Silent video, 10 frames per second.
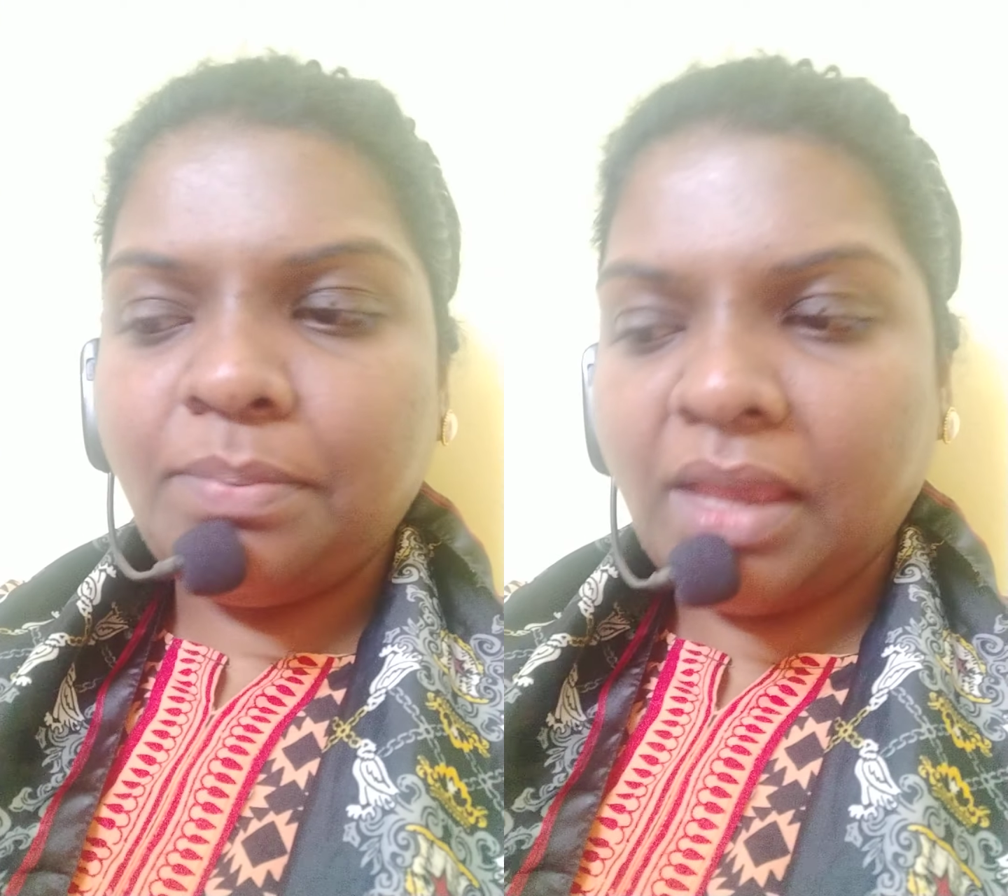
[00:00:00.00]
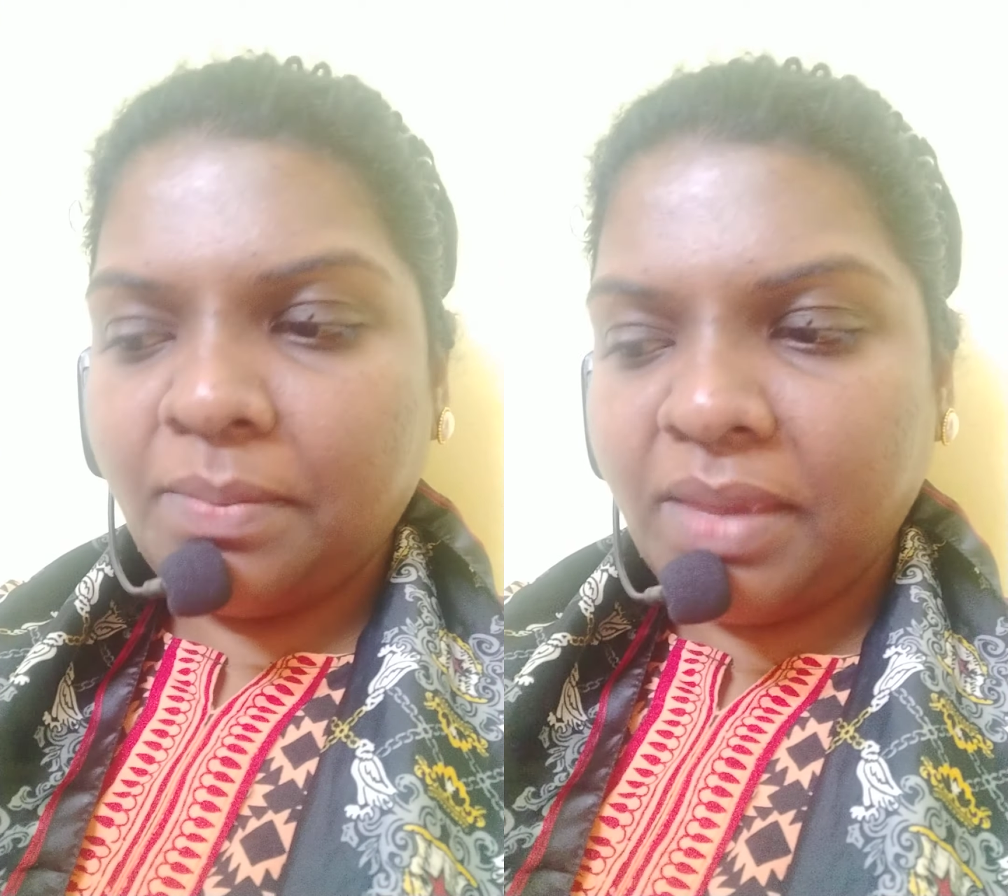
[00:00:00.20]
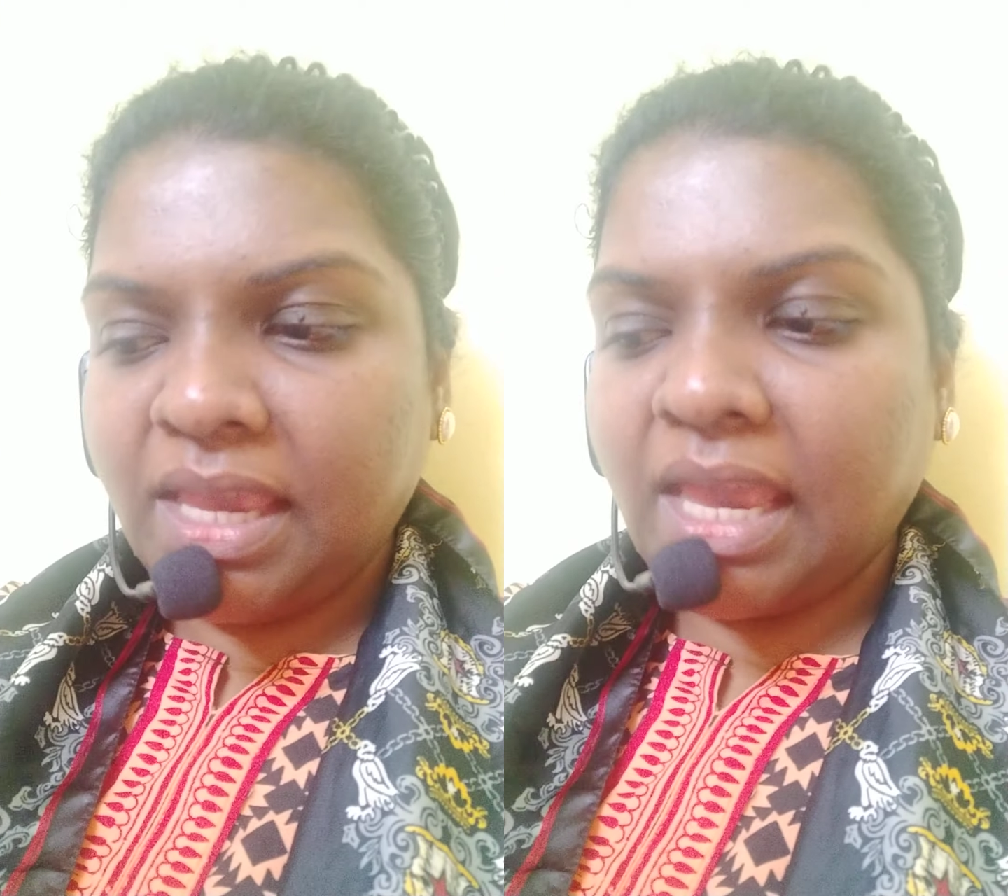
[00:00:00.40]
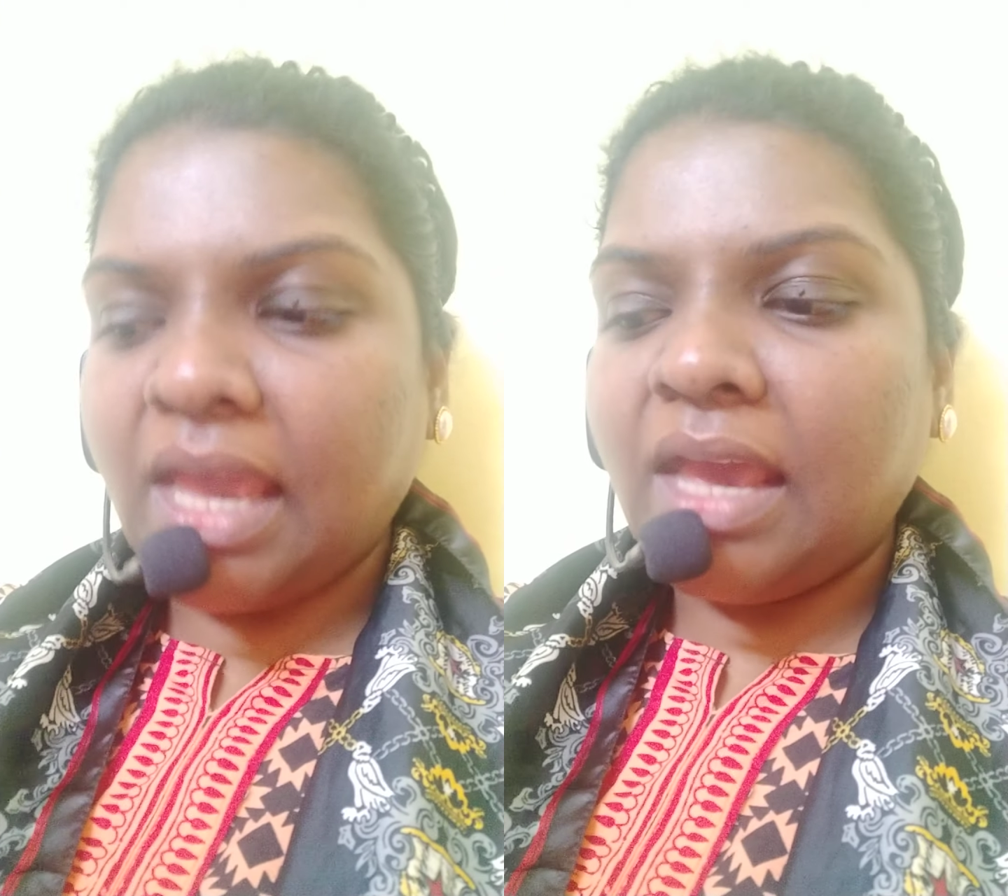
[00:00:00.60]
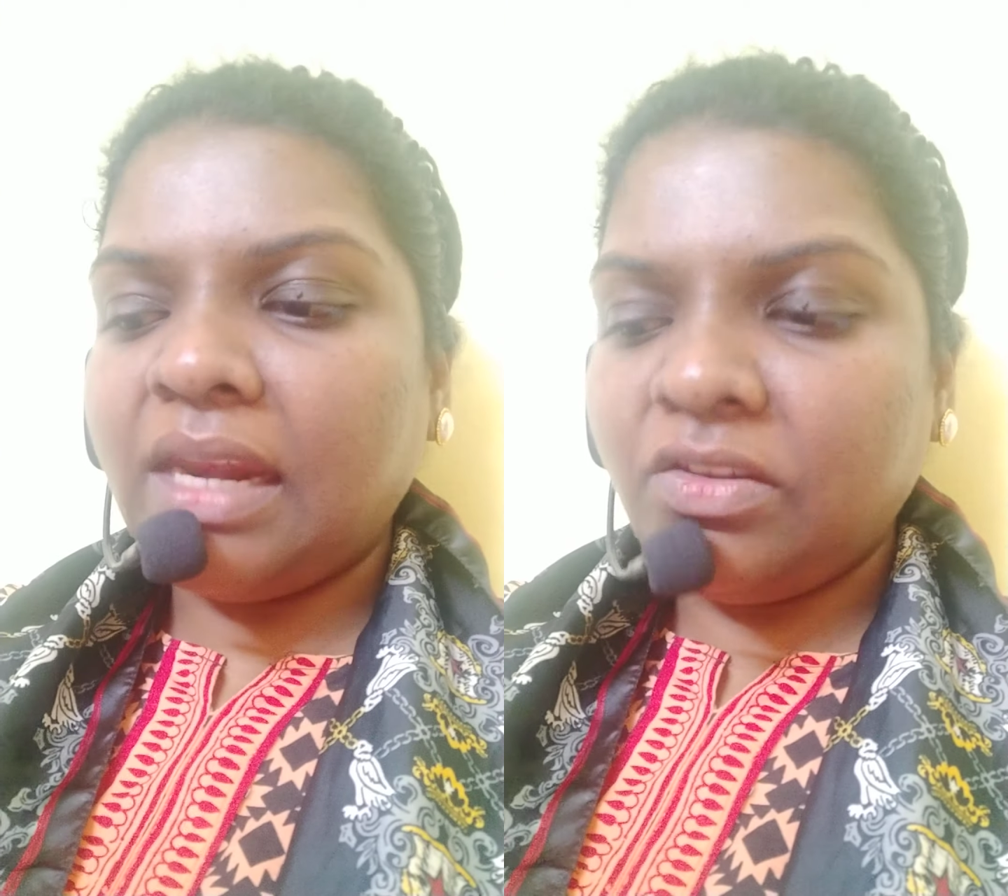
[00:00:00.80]
baby
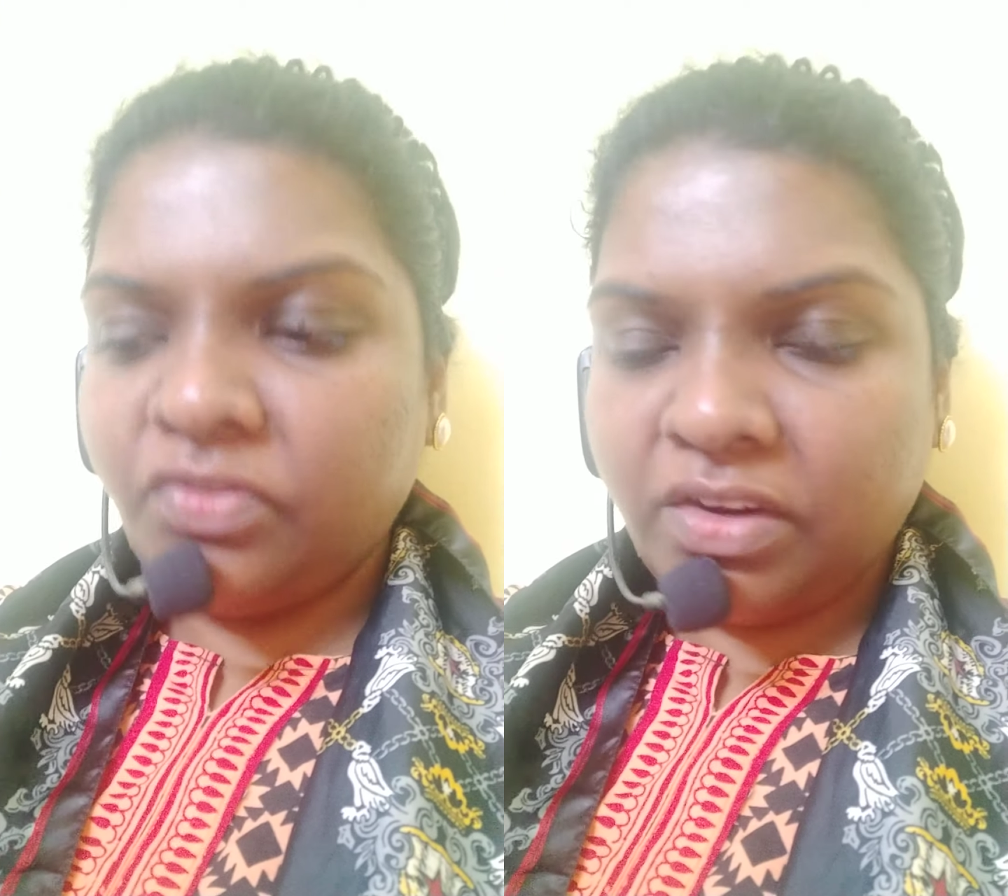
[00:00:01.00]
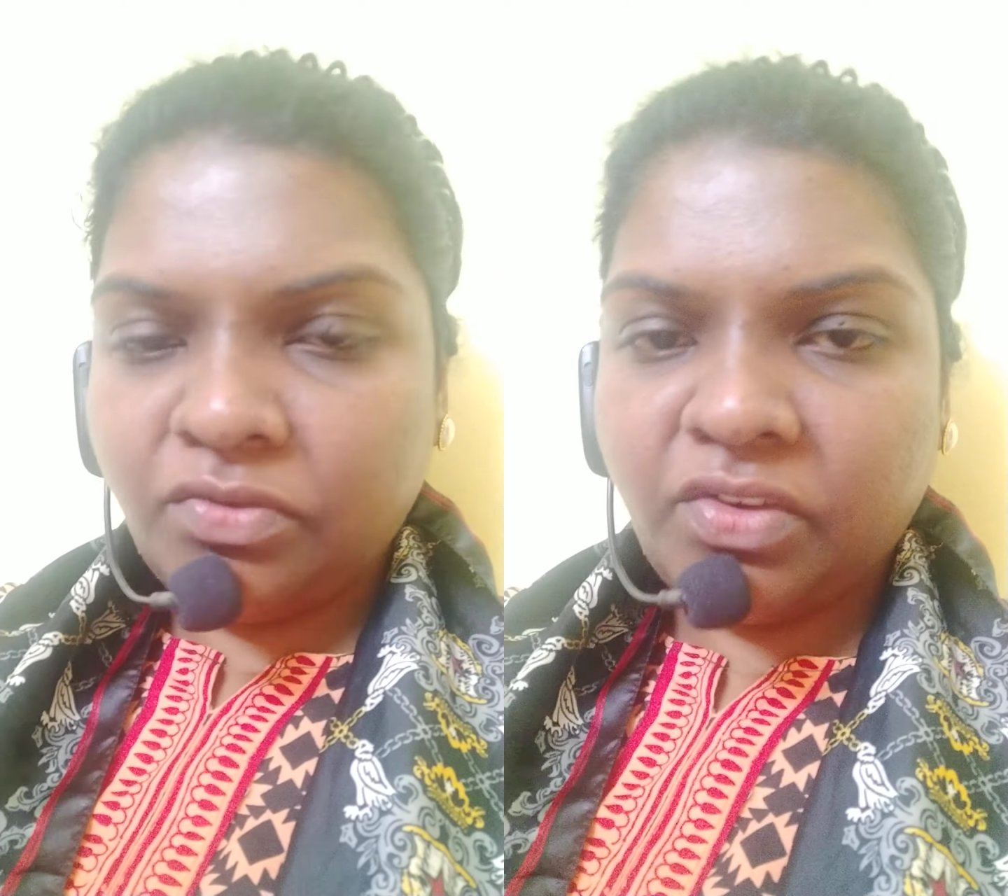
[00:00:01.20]
care, infant